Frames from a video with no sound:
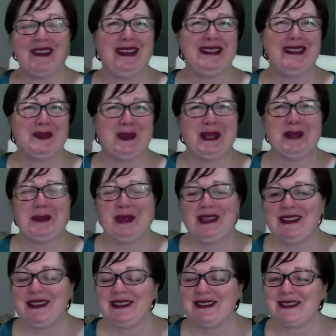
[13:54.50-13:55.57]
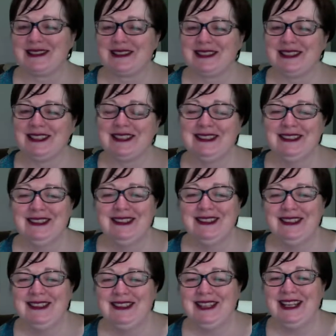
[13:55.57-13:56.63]
That's one of my things, I think.
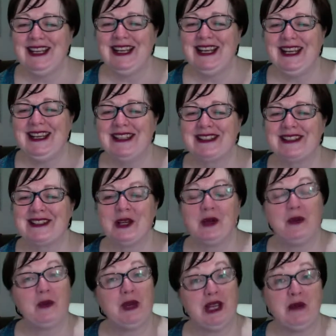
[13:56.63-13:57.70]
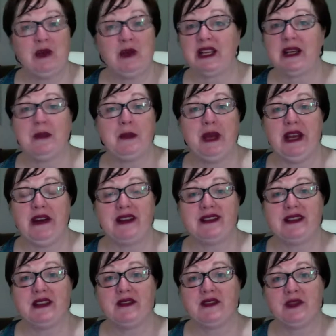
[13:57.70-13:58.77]
Anyhow, so we don't want to compare
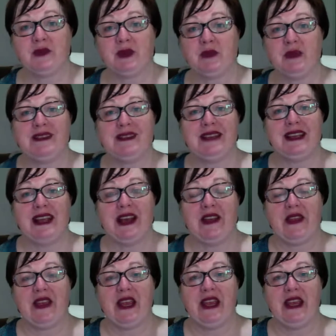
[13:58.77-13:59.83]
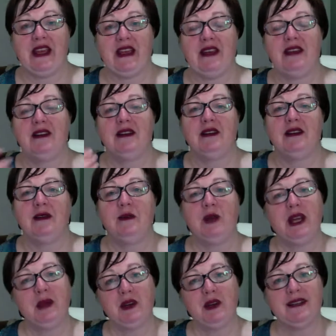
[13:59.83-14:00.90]
ourselves to what we see out there.
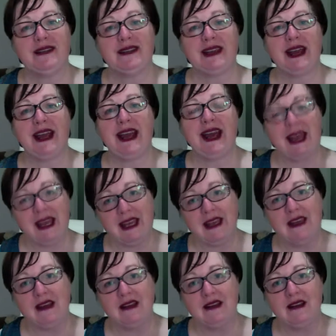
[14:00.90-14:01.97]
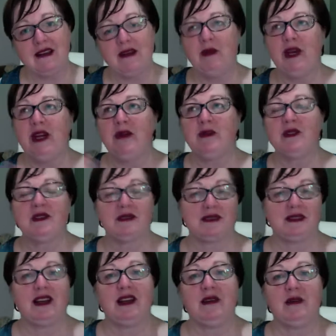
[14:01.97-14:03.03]
We want to say, hey, where was
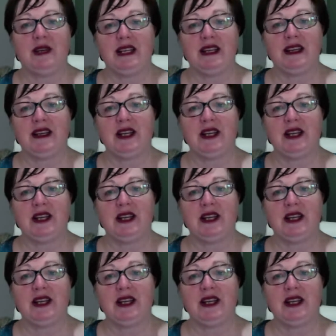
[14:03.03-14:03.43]
I a week